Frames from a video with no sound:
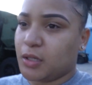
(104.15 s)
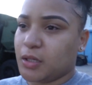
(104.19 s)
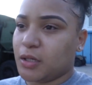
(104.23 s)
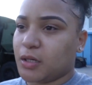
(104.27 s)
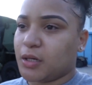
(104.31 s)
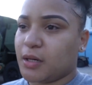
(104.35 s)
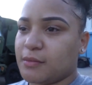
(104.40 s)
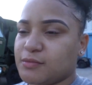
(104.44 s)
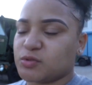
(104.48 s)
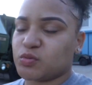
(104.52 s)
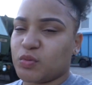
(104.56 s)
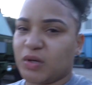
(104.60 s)
It
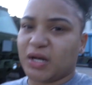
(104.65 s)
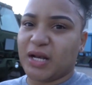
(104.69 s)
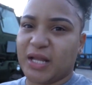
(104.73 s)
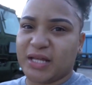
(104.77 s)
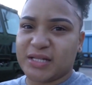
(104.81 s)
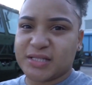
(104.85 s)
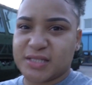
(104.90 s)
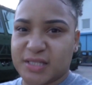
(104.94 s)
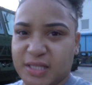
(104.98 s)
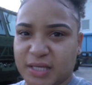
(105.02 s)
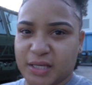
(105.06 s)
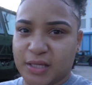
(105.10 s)
comes with a
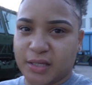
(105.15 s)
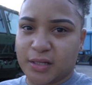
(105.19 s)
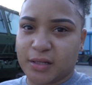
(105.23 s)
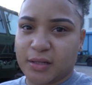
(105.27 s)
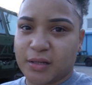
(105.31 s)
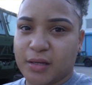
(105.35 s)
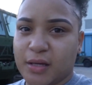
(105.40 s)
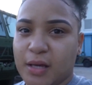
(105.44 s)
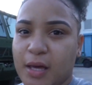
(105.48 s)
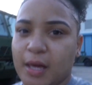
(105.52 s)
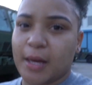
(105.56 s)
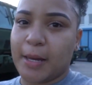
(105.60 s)
lens
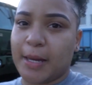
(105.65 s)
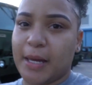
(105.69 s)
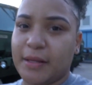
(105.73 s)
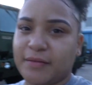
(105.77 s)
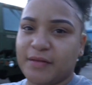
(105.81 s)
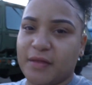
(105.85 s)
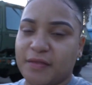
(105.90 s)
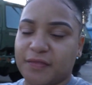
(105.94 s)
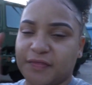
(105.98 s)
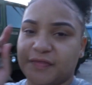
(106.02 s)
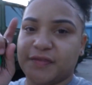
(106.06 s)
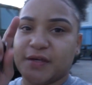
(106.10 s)
kit, and
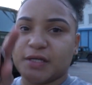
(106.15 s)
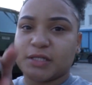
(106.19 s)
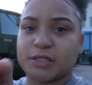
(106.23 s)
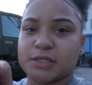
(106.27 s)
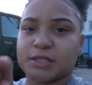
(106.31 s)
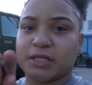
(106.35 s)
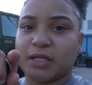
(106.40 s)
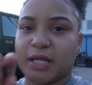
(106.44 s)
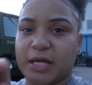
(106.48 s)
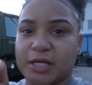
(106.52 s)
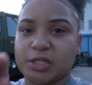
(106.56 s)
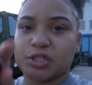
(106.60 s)
then
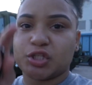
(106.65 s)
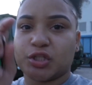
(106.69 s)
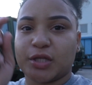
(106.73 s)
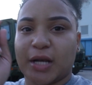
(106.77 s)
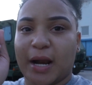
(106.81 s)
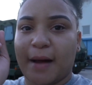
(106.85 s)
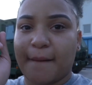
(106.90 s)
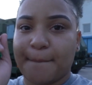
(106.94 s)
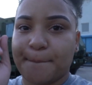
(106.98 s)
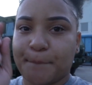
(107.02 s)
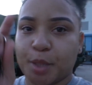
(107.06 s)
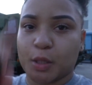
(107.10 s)
this lens that
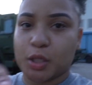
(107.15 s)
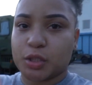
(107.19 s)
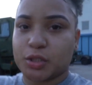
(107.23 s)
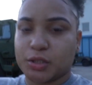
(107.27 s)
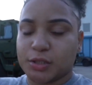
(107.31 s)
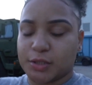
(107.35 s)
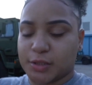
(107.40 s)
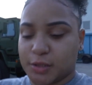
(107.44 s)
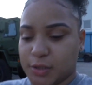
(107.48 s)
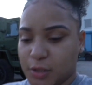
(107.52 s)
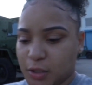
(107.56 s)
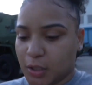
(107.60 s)
I
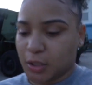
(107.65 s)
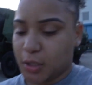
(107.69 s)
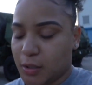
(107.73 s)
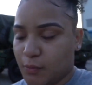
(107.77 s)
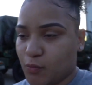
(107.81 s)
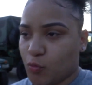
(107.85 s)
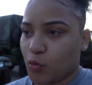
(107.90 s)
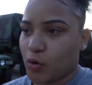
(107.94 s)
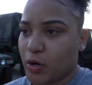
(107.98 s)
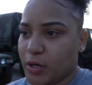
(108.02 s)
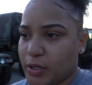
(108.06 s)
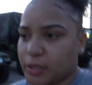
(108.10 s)
purchased, the
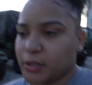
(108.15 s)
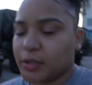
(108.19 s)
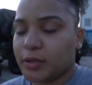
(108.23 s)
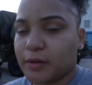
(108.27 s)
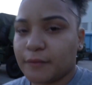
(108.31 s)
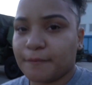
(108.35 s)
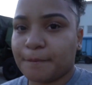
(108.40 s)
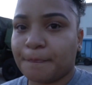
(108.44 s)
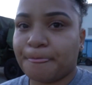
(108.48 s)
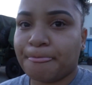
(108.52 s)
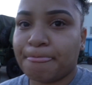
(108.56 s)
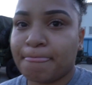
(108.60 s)
one,
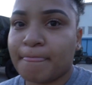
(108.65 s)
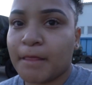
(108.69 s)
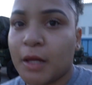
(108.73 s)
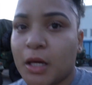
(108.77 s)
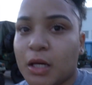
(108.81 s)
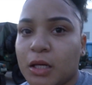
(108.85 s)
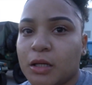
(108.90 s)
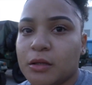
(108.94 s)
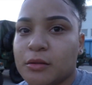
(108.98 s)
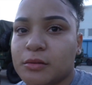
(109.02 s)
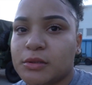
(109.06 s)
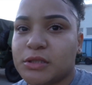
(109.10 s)

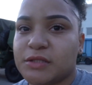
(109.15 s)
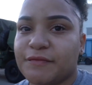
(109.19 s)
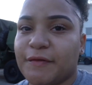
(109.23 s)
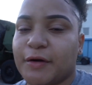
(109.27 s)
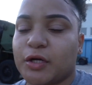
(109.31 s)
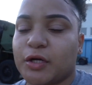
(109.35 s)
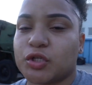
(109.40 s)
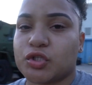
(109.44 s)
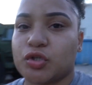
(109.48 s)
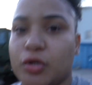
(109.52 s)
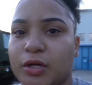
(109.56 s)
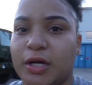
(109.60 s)
let's try
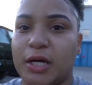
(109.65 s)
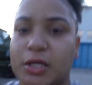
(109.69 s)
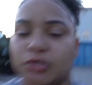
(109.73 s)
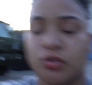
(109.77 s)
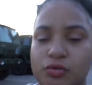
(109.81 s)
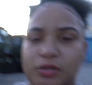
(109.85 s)
to show you guys.